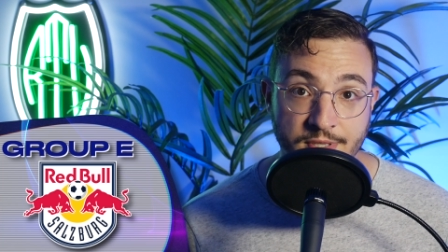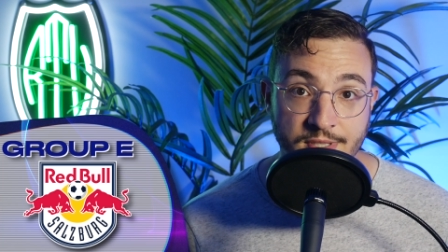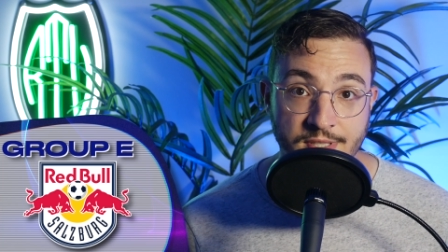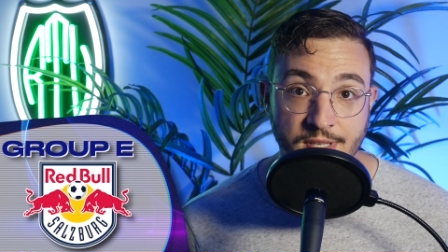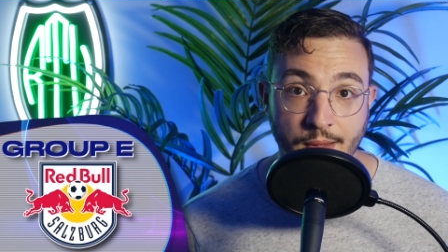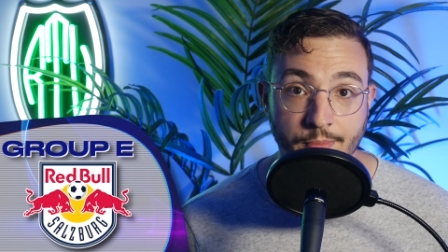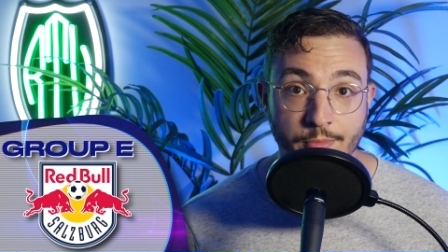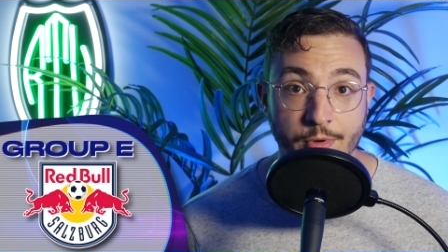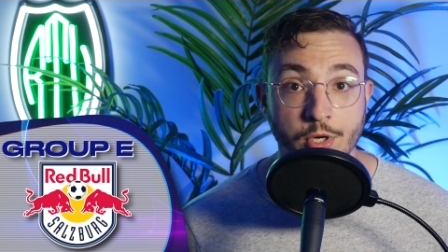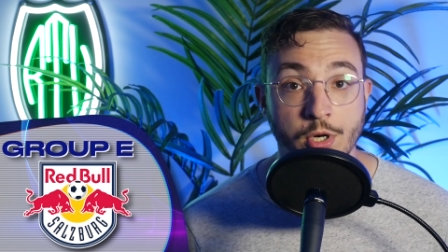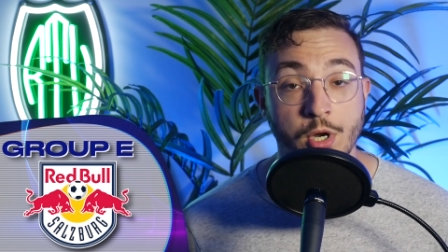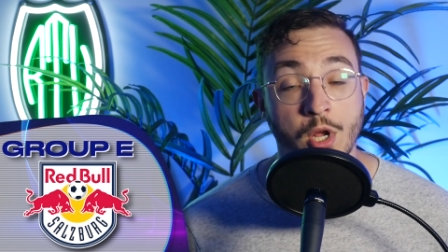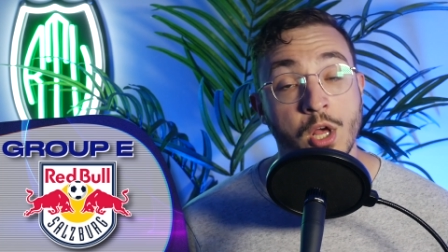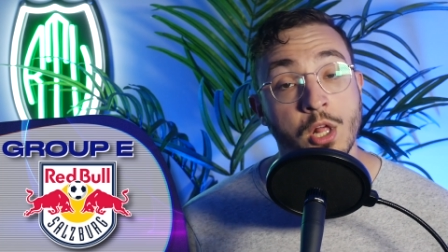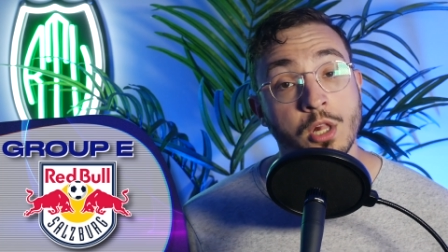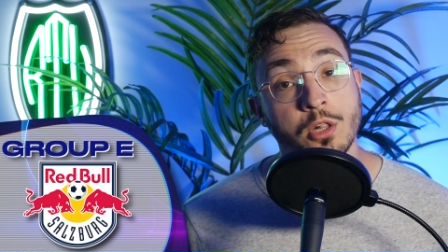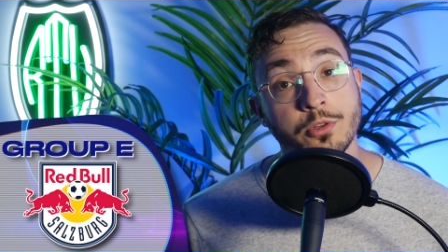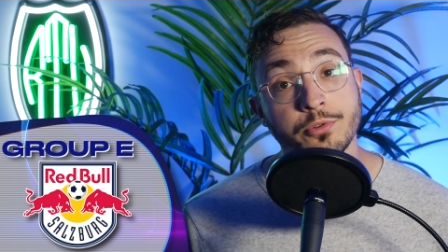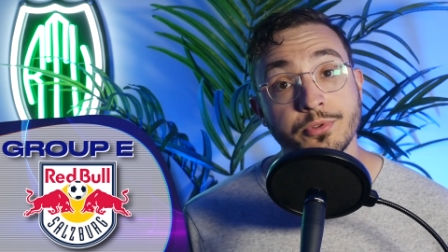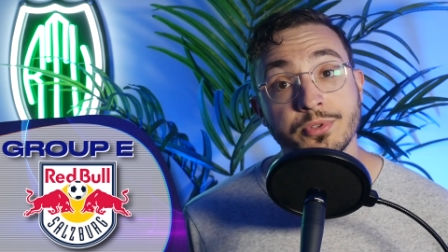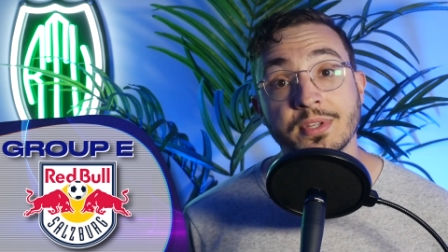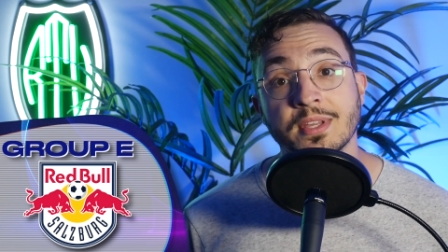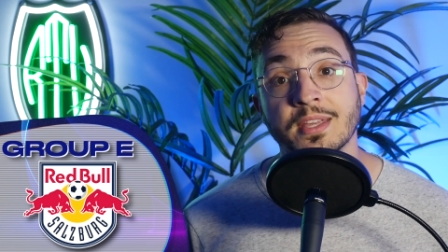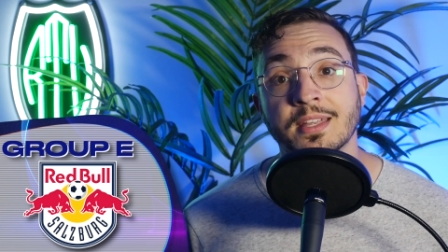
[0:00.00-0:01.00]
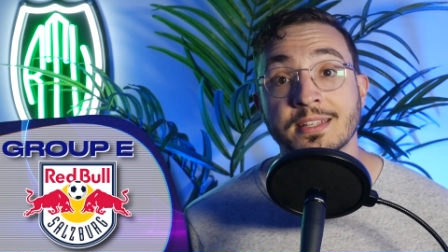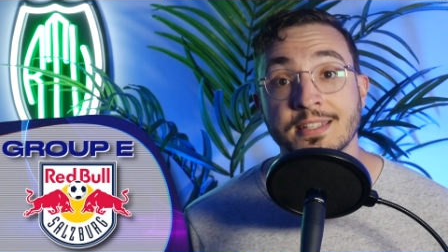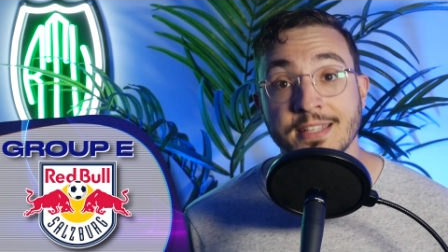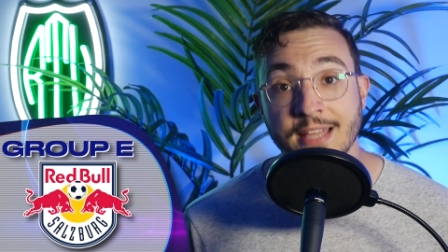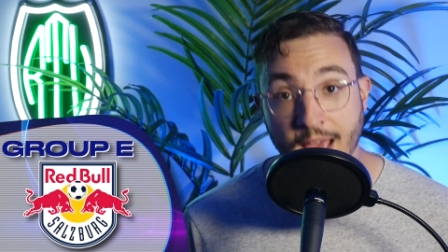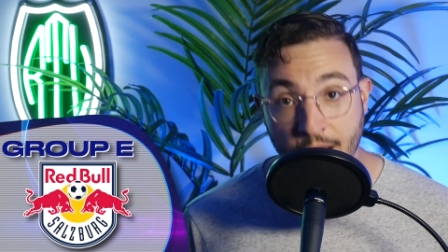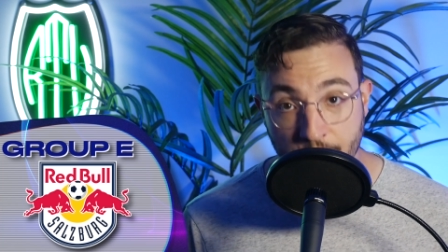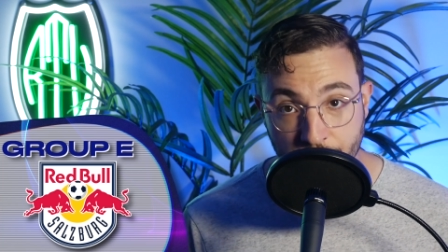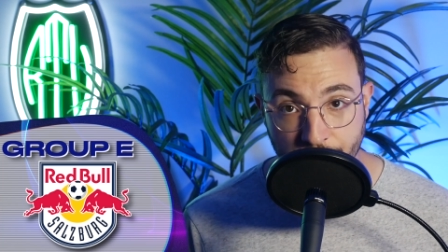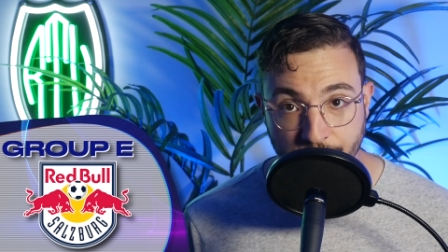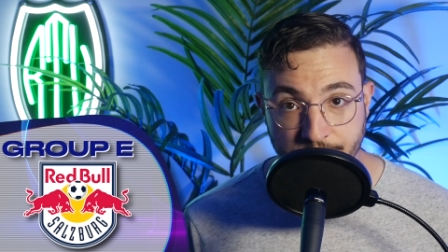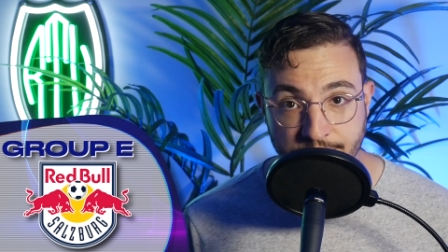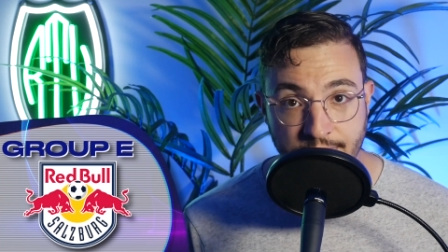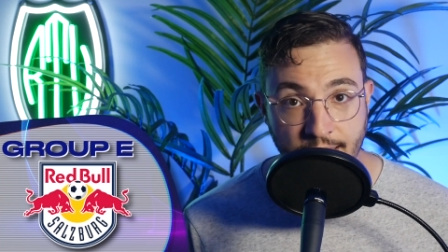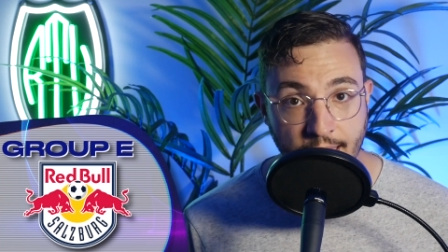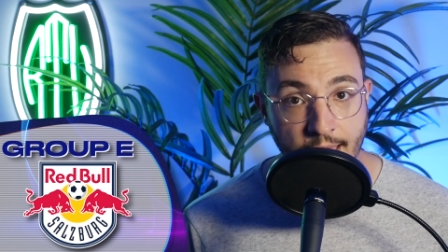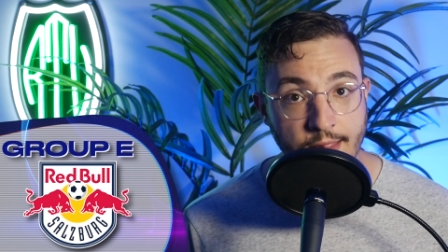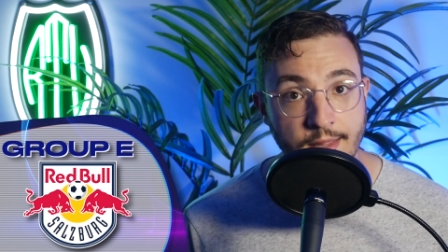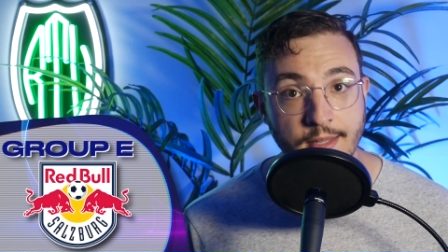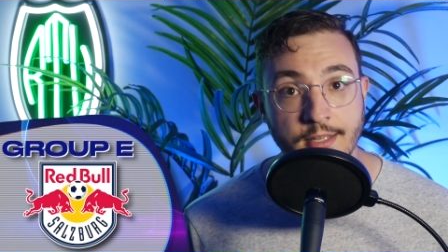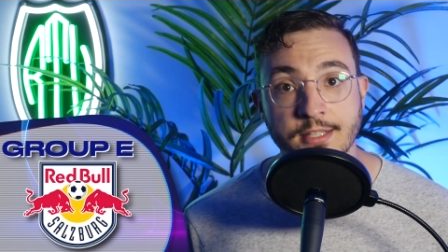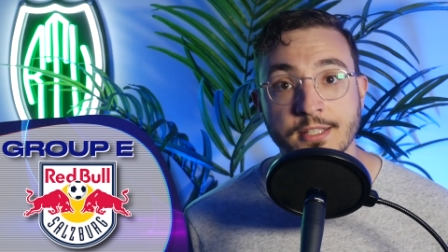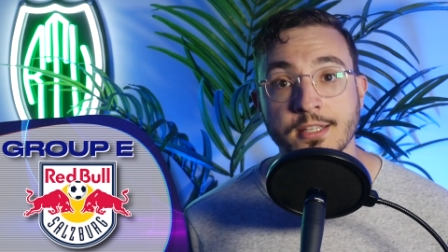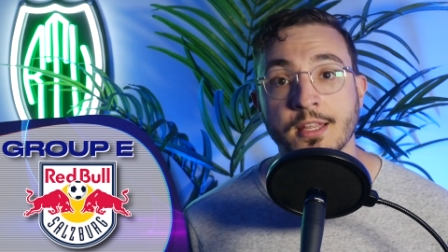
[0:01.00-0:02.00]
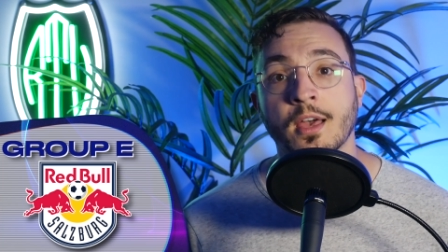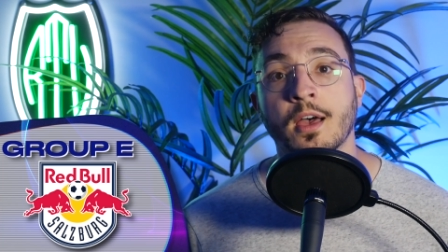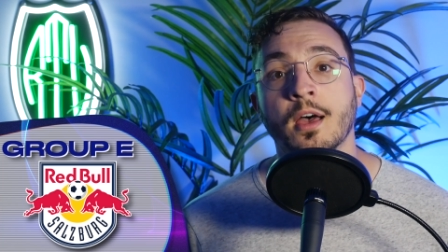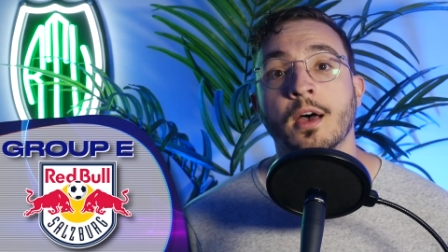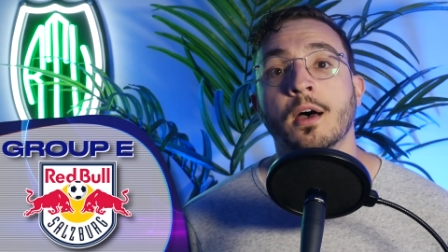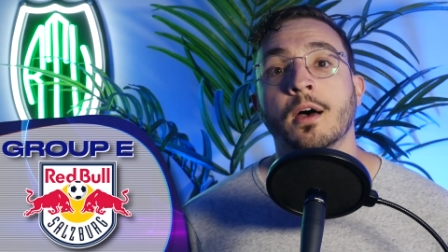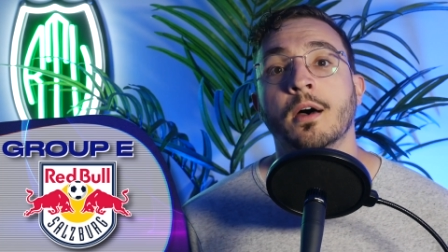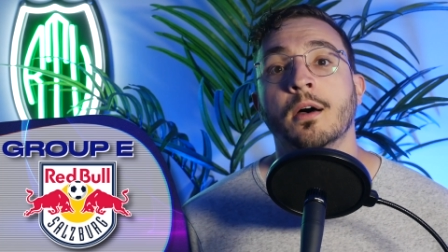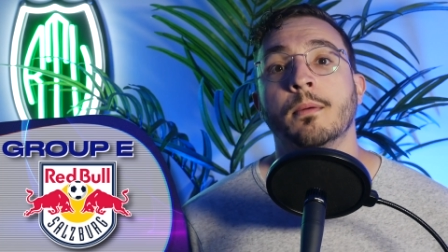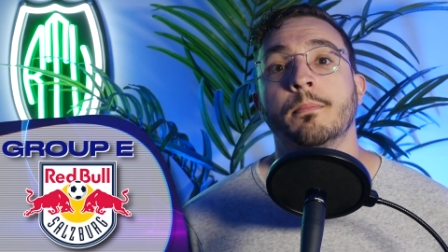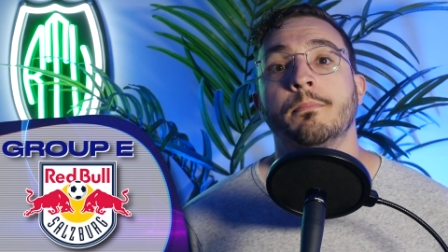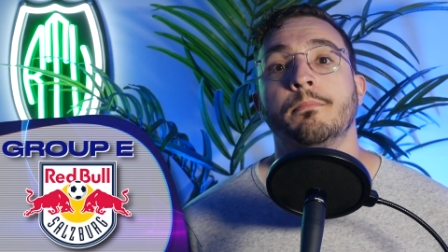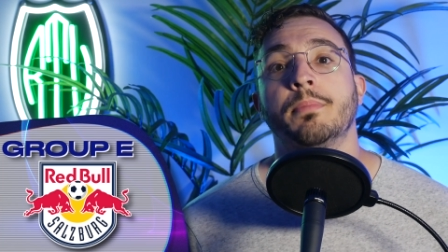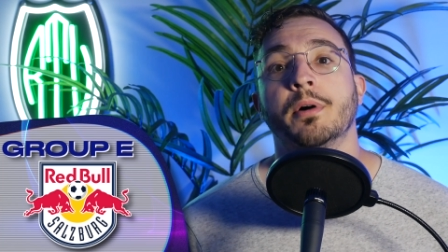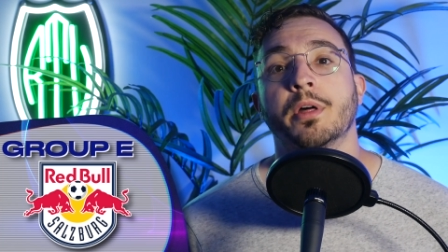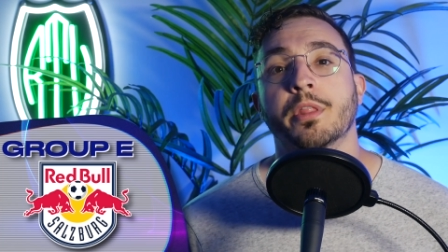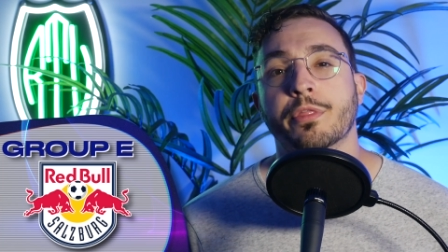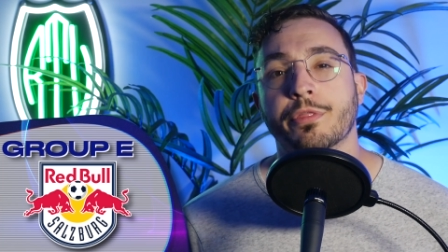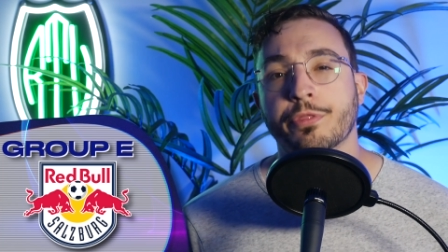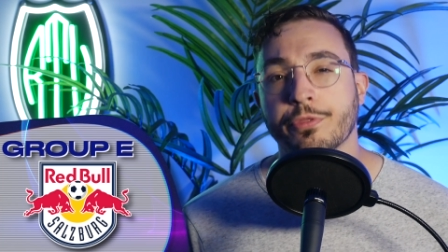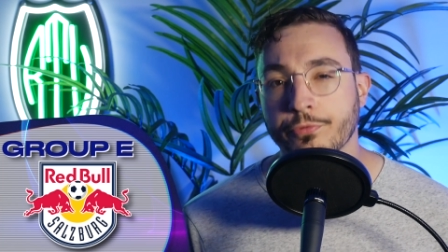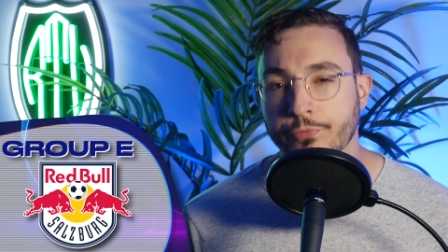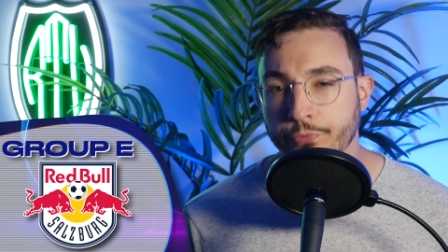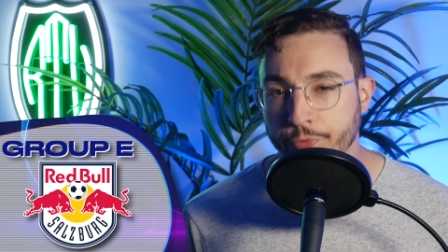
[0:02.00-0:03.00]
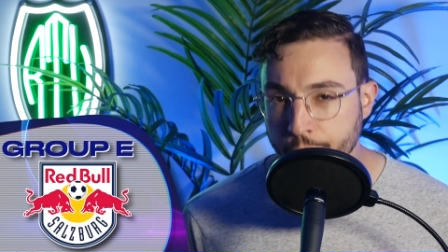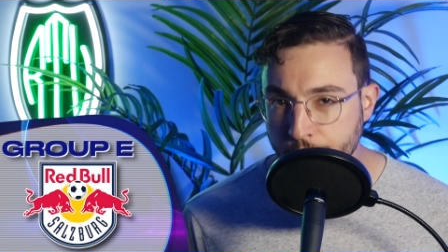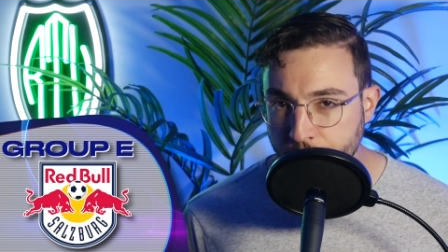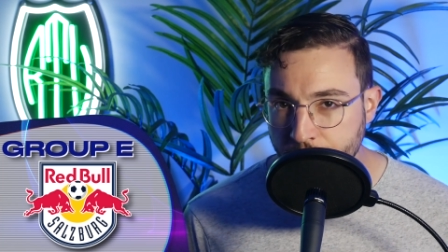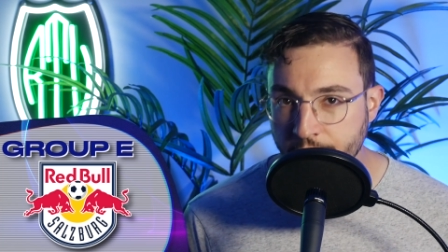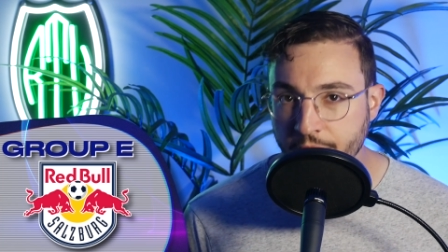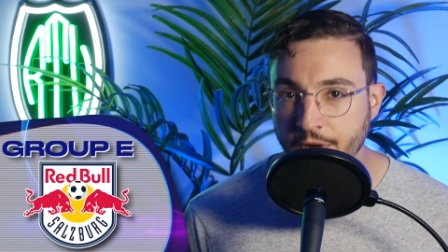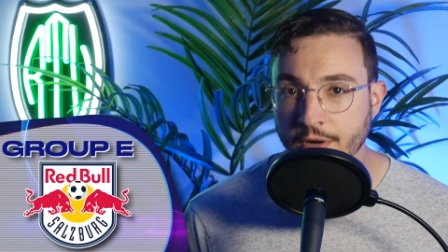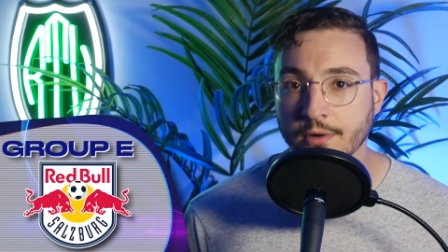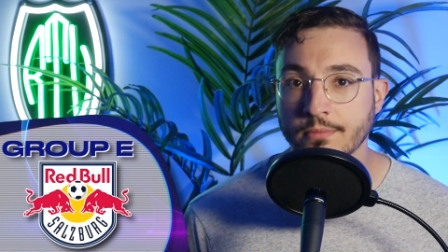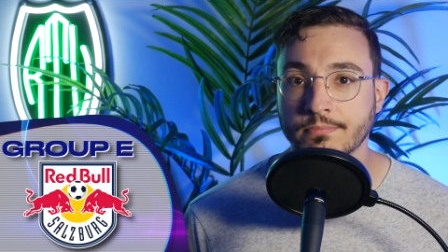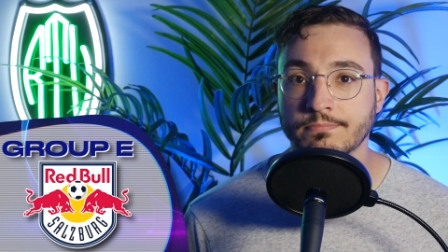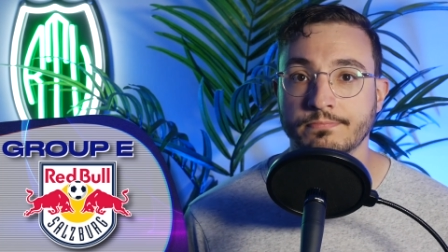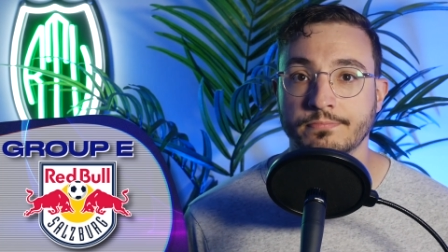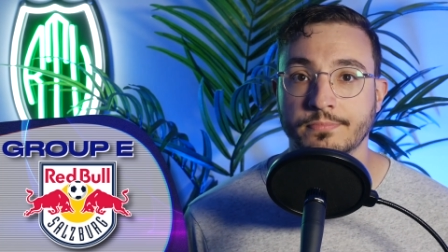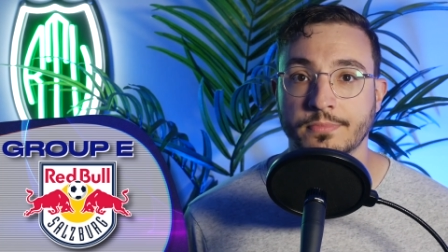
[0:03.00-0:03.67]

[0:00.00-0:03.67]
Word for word: summer, losing integral talents, but through their